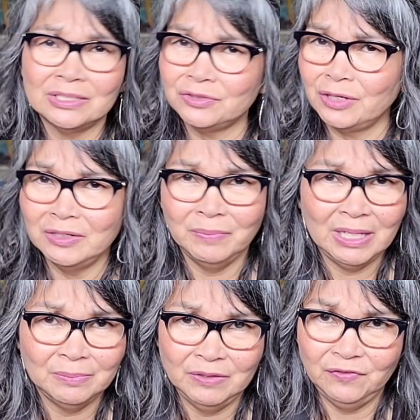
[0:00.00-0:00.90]
trying to
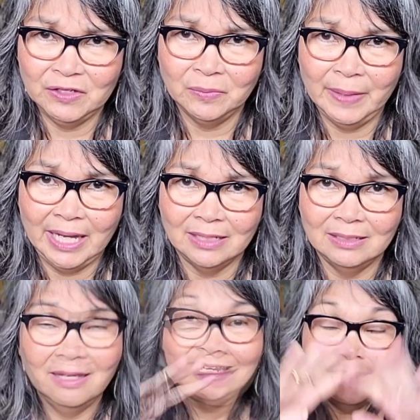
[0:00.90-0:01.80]
make me feel bad.
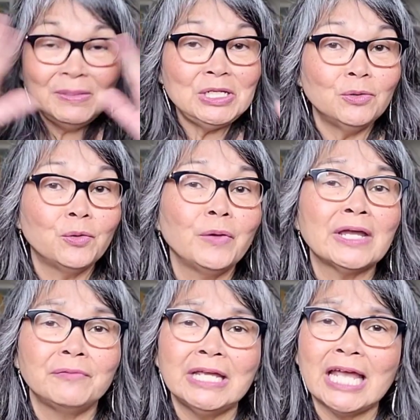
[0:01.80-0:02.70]
Let me do a quick
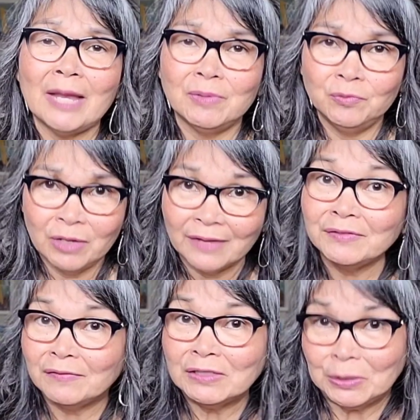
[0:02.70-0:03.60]
recap on what I've
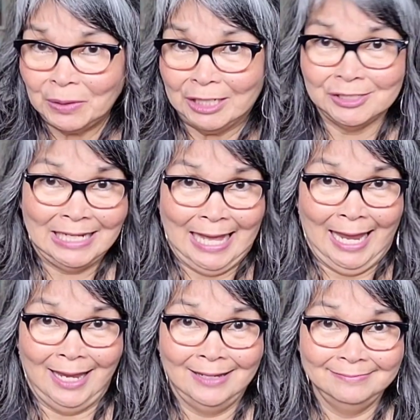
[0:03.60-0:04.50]
given you here
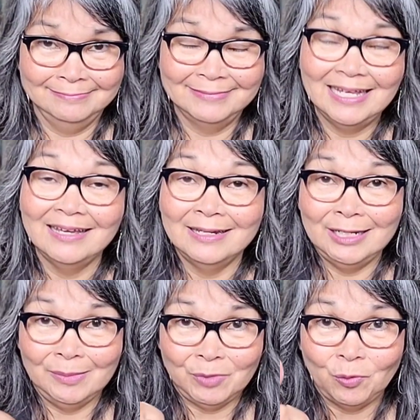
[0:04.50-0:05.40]
today.
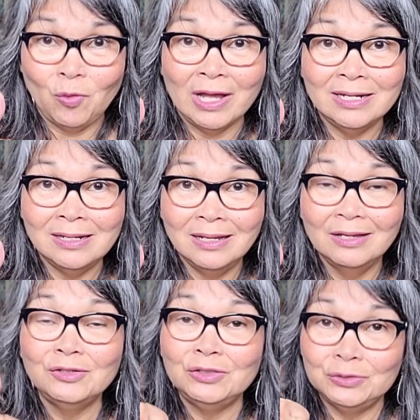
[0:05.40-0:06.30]
Number 1,
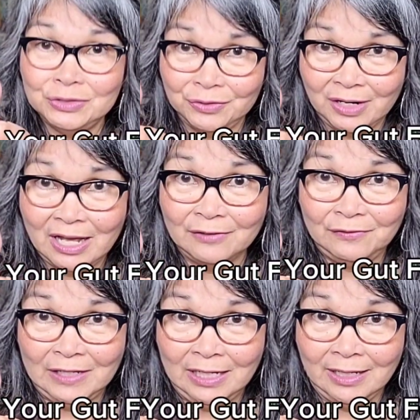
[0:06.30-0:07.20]
use your gut
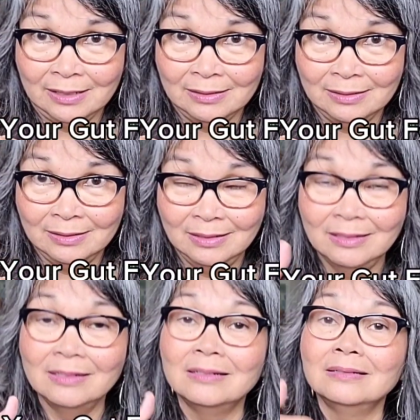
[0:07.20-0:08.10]
feeling.
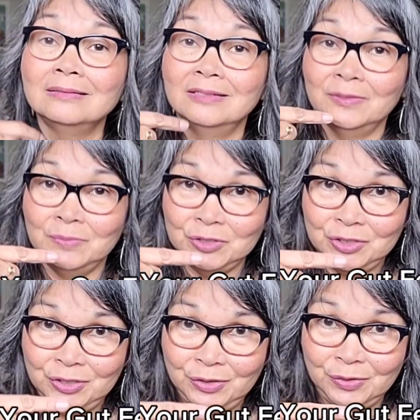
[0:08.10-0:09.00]
Number
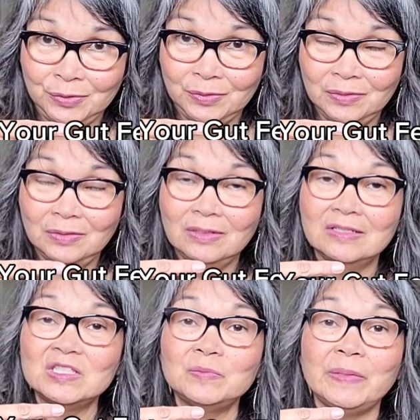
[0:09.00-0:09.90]
2,
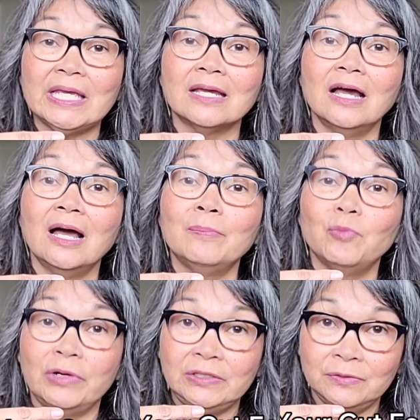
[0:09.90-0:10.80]
speak up
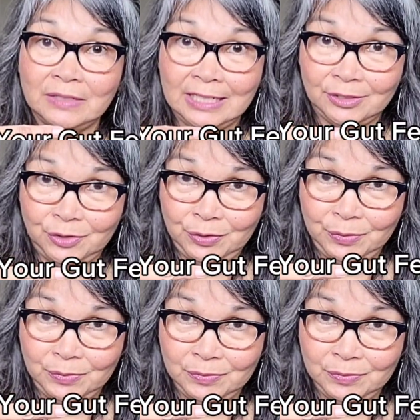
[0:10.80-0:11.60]
when you need to.